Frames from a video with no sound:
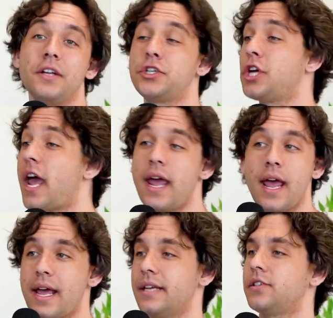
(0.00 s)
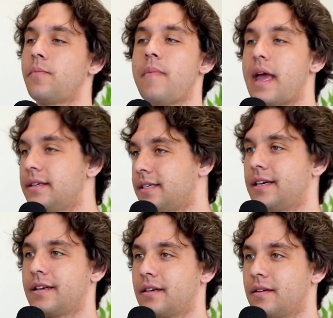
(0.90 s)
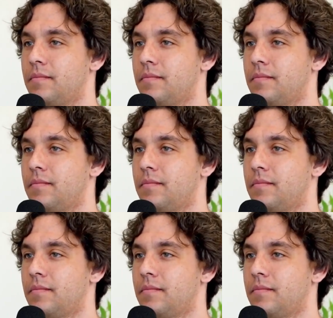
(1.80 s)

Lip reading: Shea is amazing.